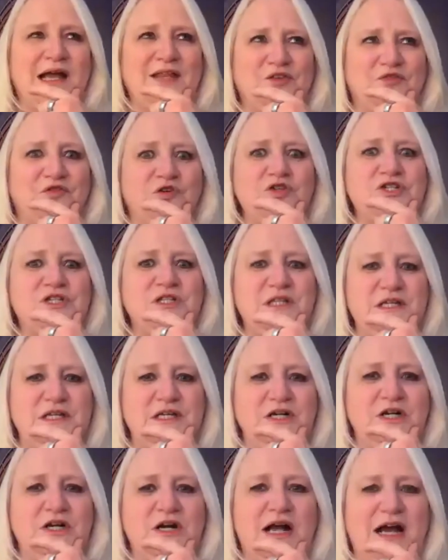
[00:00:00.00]
first of the
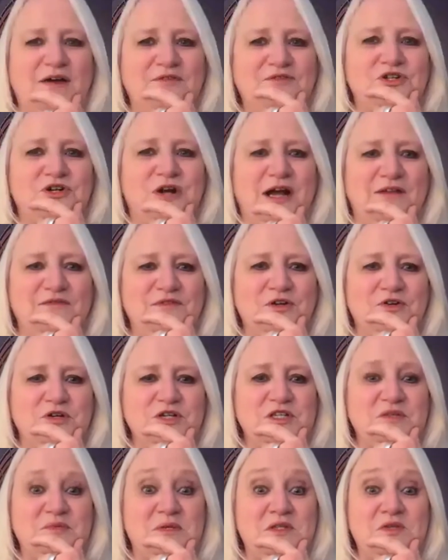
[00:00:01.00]
year after Advent
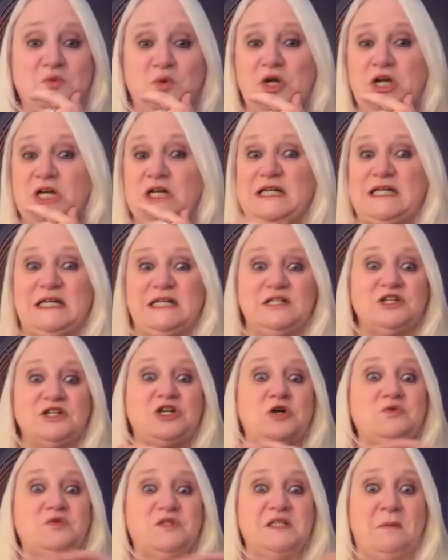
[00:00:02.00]
Christmas, we're going to need to
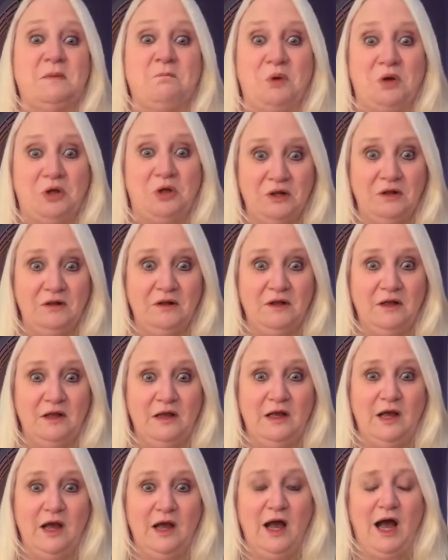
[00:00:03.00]
go simple.
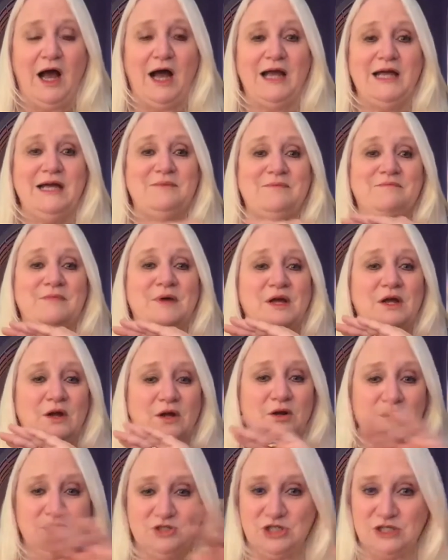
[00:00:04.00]
I am
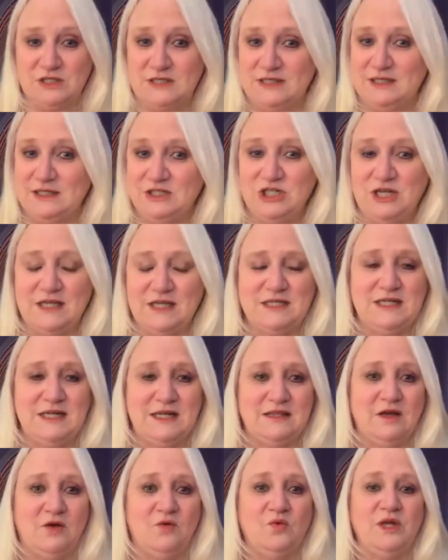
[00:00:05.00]
just suggesting
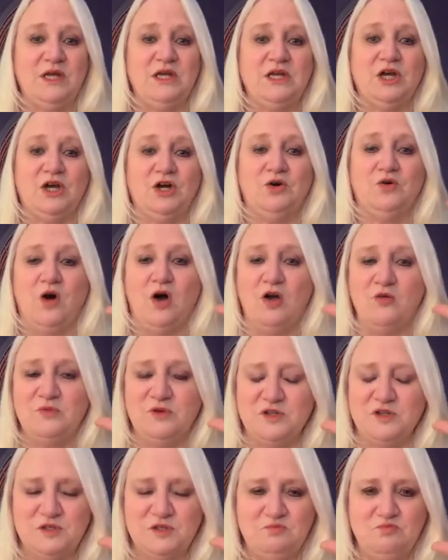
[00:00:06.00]
that we go
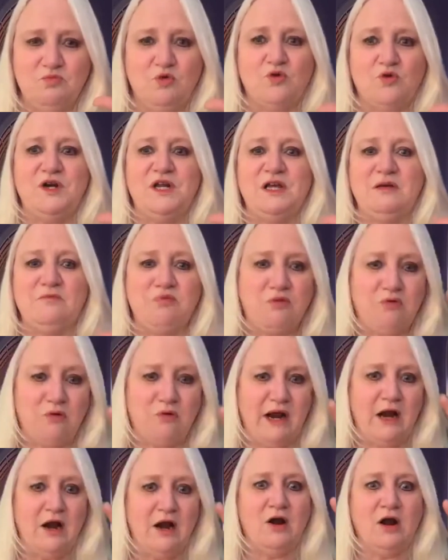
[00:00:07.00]
almost morning
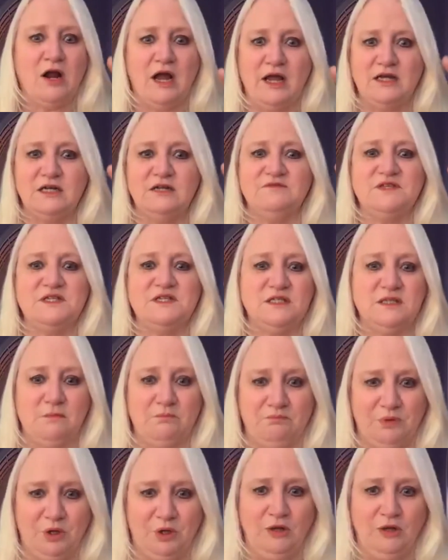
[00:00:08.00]
prayer kind of
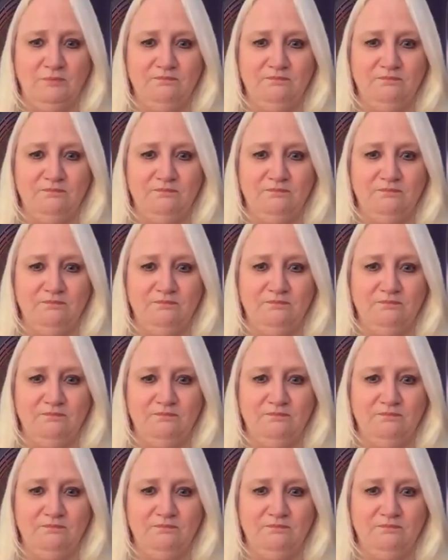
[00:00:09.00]
simple.